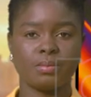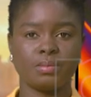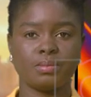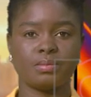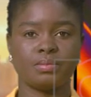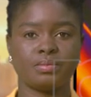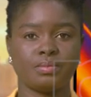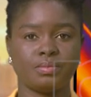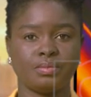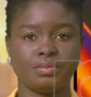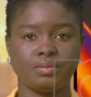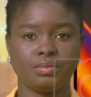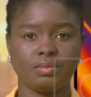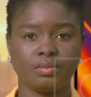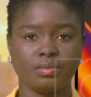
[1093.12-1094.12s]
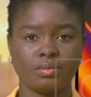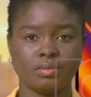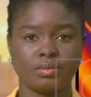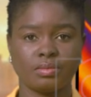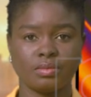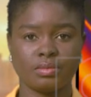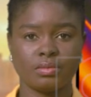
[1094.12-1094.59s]

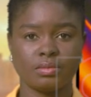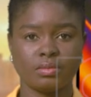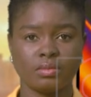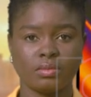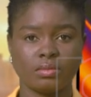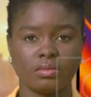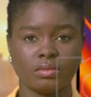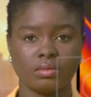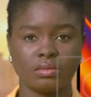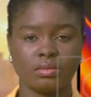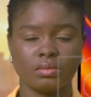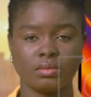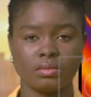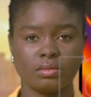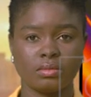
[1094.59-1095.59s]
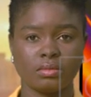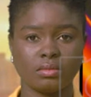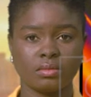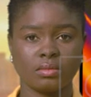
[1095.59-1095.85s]
(not speaking)